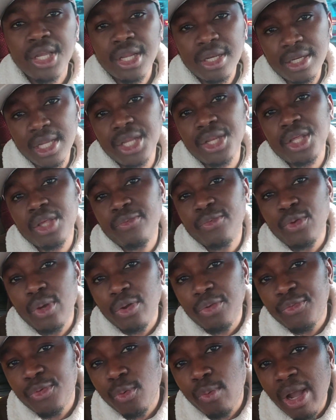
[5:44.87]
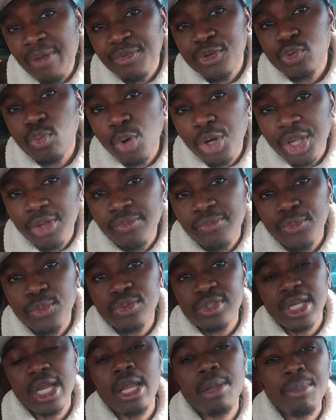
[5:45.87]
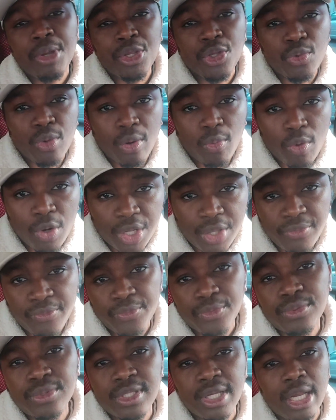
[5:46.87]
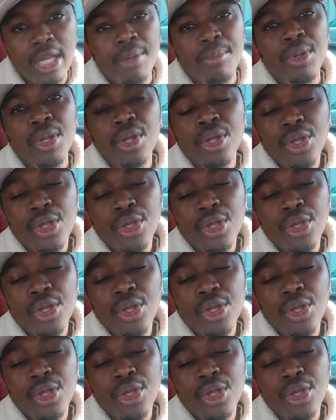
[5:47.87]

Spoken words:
Then if your wife is working full-time and you are working full-time,